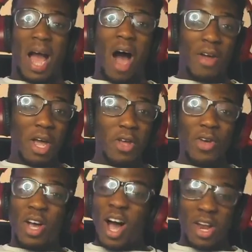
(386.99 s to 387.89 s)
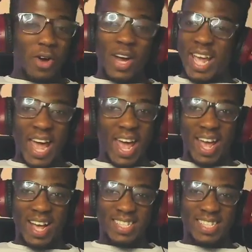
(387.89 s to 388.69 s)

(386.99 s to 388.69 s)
Out here, you cannot care.